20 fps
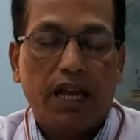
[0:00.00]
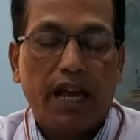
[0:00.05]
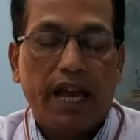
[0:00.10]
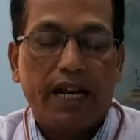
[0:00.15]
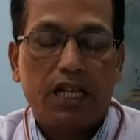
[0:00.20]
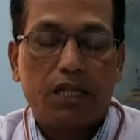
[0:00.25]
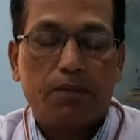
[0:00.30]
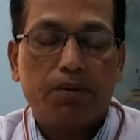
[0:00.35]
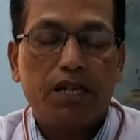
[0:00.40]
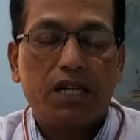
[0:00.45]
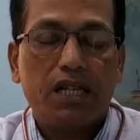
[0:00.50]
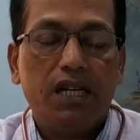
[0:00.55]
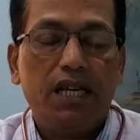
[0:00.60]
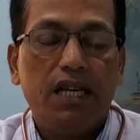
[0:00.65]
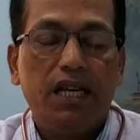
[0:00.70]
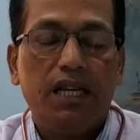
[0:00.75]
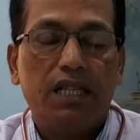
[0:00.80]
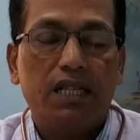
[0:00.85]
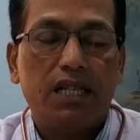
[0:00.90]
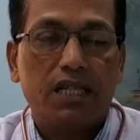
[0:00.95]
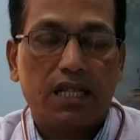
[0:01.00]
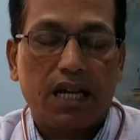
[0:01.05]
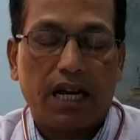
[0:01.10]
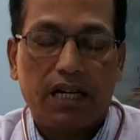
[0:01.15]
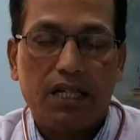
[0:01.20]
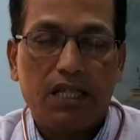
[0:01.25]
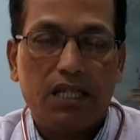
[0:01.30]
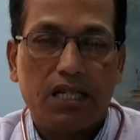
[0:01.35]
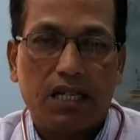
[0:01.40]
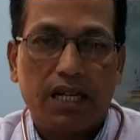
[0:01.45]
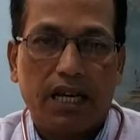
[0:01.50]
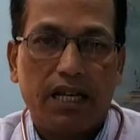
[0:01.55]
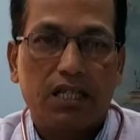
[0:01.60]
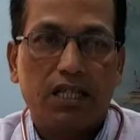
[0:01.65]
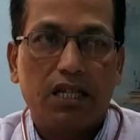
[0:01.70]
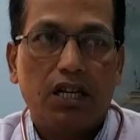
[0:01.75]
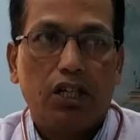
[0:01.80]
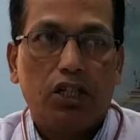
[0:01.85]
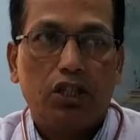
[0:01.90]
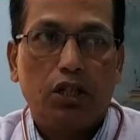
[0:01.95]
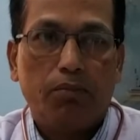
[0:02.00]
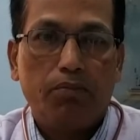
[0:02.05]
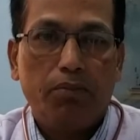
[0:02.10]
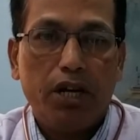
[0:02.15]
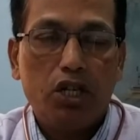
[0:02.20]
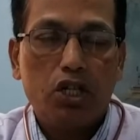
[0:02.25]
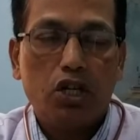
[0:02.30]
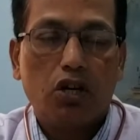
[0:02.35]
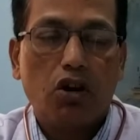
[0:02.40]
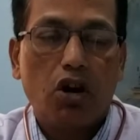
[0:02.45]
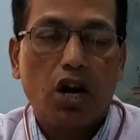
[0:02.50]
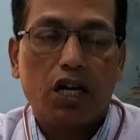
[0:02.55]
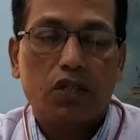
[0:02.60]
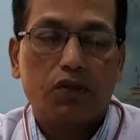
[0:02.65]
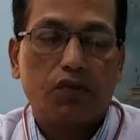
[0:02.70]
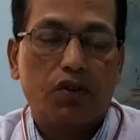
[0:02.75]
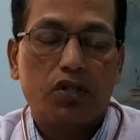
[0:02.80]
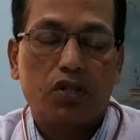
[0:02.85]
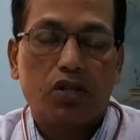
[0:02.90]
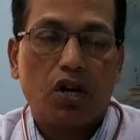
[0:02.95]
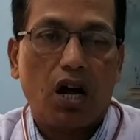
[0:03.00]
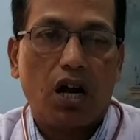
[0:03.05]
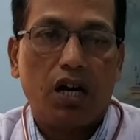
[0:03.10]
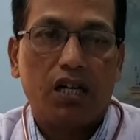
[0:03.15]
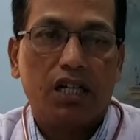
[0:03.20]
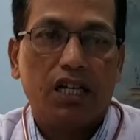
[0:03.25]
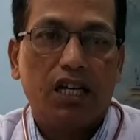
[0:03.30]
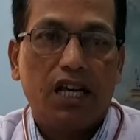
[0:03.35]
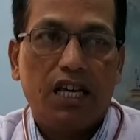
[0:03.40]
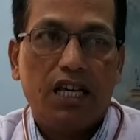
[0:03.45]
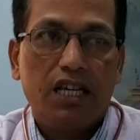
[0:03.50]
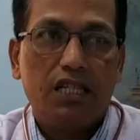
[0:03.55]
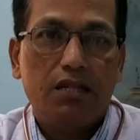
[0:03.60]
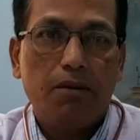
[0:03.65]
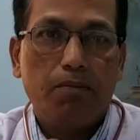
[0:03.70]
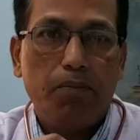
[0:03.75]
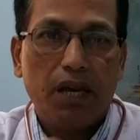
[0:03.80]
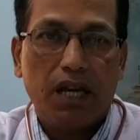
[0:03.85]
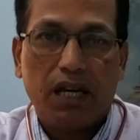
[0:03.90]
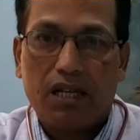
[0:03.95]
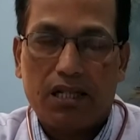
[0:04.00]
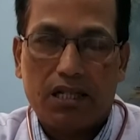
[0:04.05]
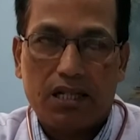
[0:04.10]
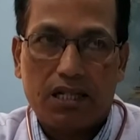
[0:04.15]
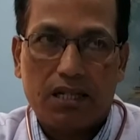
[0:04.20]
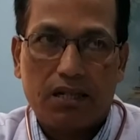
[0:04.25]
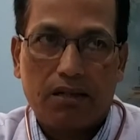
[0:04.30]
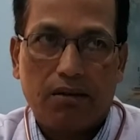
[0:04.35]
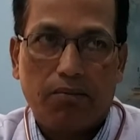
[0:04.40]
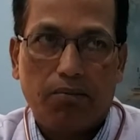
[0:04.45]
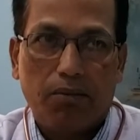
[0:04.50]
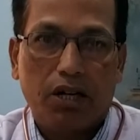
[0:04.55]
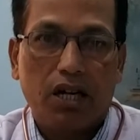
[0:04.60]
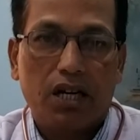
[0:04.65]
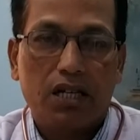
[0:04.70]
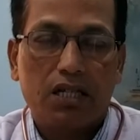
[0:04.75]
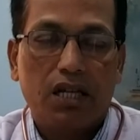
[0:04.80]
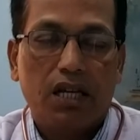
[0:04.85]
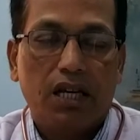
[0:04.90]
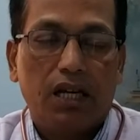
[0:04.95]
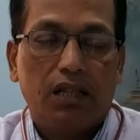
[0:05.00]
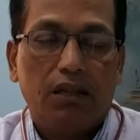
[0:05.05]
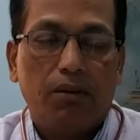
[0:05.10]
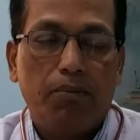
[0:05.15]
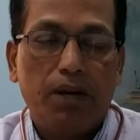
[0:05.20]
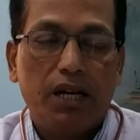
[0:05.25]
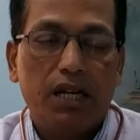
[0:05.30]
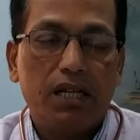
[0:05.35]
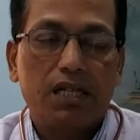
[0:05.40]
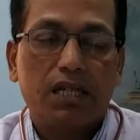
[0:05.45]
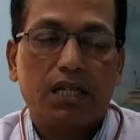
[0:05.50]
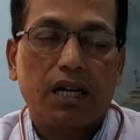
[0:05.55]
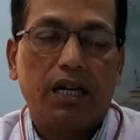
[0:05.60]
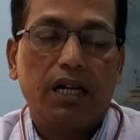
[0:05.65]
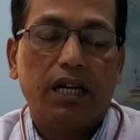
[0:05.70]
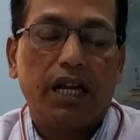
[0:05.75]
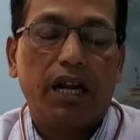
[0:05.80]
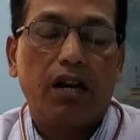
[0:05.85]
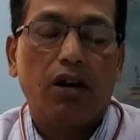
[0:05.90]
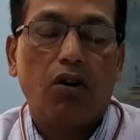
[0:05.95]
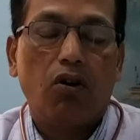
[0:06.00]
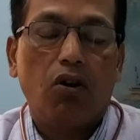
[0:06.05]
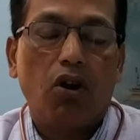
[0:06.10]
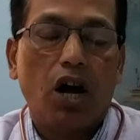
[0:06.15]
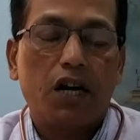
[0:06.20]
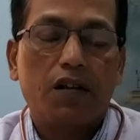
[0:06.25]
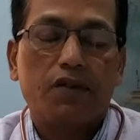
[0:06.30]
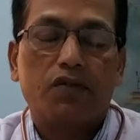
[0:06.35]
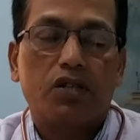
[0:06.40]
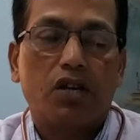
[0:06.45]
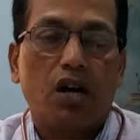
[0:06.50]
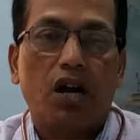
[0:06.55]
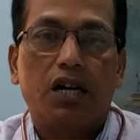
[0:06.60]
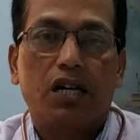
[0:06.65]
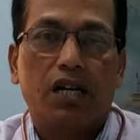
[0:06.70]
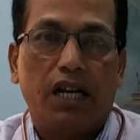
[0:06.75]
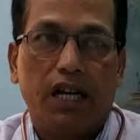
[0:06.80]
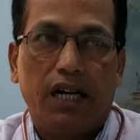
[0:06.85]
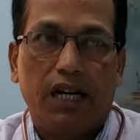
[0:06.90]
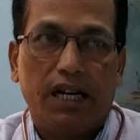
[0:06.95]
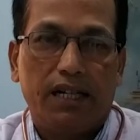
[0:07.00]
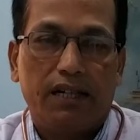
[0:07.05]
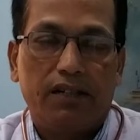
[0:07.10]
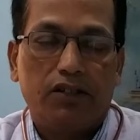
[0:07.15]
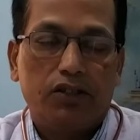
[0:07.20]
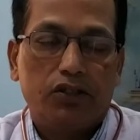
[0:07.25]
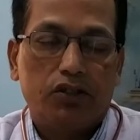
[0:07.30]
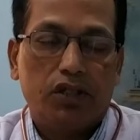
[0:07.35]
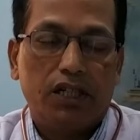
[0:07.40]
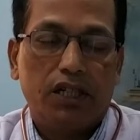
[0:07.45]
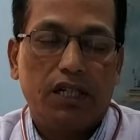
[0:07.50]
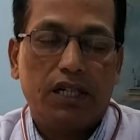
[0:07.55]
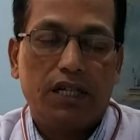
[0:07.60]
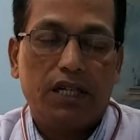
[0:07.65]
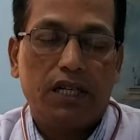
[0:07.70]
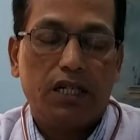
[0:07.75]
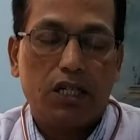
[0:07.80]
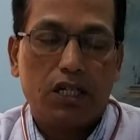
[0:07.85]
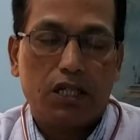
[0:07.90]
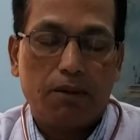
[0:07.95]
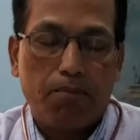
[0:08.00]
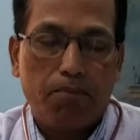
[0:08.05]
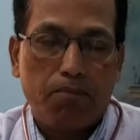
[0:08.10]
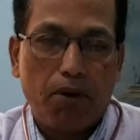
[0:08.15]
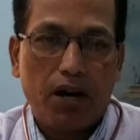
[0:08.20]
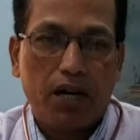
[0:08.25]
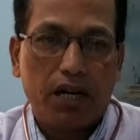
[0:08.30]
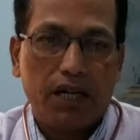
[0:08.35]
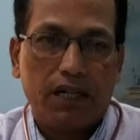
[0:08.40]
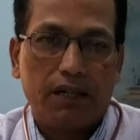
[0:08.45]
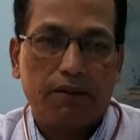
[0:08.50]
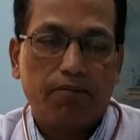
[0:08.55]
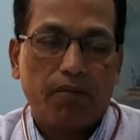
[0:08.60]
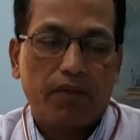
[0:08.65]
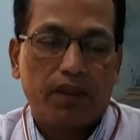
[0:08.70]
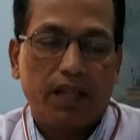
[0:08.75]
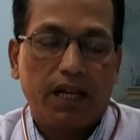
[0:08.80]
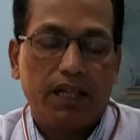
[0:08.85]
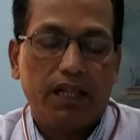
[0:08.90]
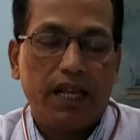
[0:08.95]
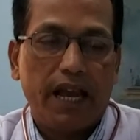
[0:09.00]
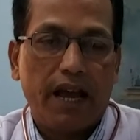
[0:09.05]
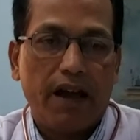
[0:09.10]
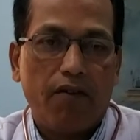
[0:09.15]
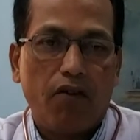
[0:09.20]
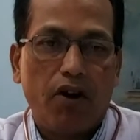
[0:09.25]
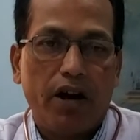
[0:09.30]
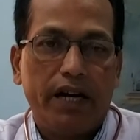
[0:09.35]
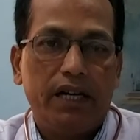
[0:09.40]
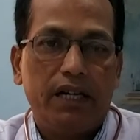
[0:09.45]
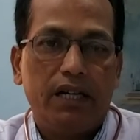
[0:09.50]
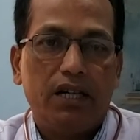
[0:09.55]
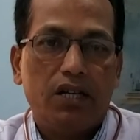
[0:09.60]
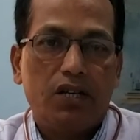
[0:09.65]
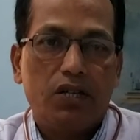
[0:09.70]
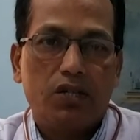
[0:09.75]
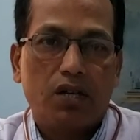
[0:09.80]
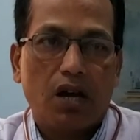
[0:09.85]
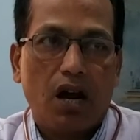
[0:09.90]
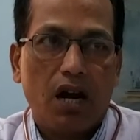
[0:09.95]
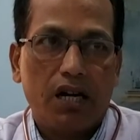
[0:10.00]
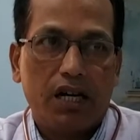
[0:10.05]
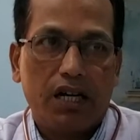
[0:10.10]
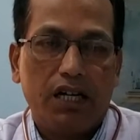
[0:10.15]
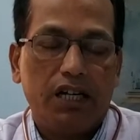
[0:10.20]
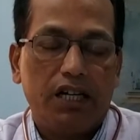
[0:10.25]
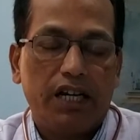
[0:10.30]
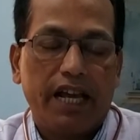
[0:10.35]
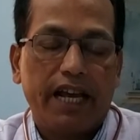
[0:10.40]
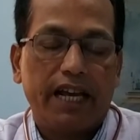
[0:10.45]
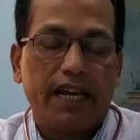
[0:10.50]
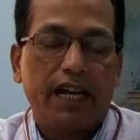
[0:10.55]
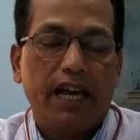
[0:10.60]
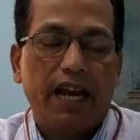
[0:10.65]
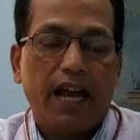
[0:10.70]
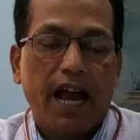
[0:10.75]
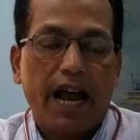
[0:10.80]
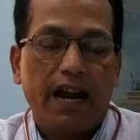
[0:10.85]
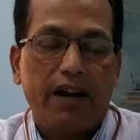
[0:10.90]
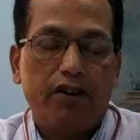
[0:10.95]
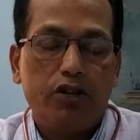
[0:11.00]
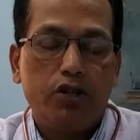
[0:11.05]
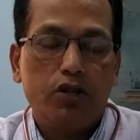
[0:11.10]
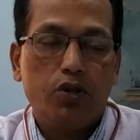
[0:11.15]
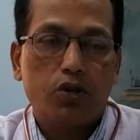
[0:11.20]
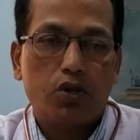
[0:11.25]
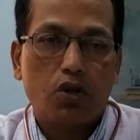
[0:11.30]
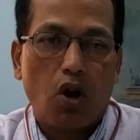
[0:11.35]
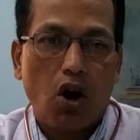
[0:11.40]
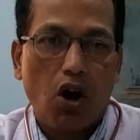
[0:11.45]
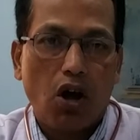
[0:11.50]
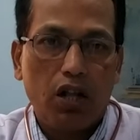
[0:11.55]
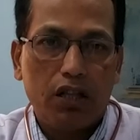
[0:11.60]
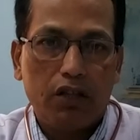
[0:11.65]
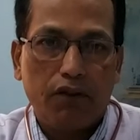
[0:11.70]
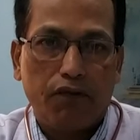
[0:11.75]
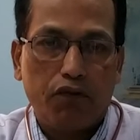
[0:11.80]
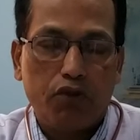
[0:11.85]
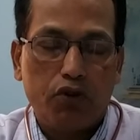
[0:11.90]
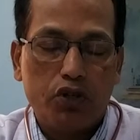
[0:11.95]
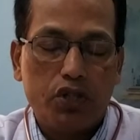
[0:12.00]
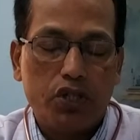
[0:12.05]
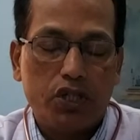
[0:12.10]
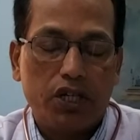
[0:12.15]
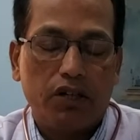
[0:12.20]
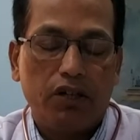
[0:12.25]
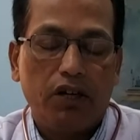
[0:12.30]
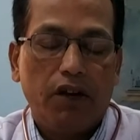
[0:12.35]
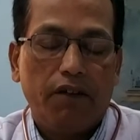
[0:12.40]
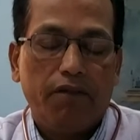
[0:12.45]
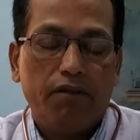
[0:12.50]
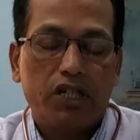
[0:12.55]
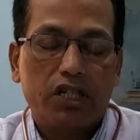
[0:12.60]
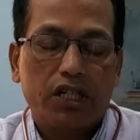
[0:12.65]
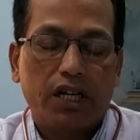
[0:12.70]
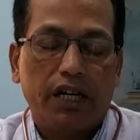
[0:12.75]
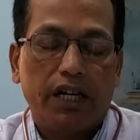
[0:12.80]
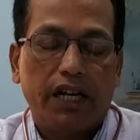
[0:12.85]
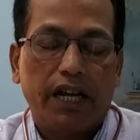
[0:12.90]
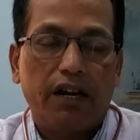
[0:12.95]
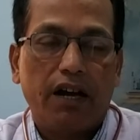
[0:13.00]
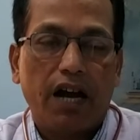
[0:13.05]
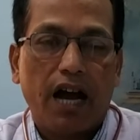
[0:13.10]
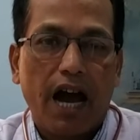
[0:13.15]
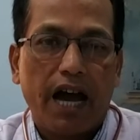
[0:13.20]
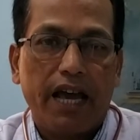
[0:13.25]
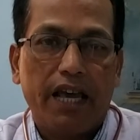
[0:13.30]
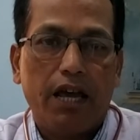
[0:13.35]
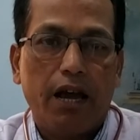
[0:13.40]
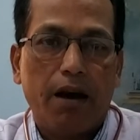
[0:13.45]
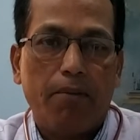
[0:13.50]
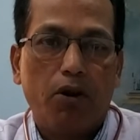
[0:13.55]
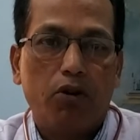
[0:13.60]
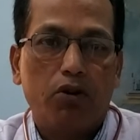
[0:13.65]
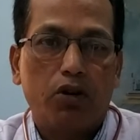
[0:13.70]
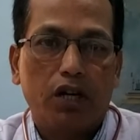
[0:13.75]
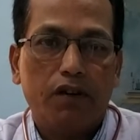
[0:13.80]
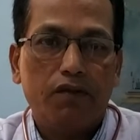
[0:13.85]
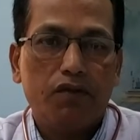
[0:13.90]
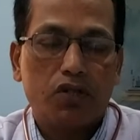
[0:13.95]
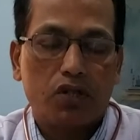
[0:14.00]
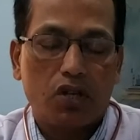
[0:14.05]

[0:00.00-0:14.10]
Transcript: And especially in the southern states, the major cause for salt is the pickles, because the pickles contain a lot of salt in it. So it is important that they avoid salt intake and reduce all the foods which contain a high amount of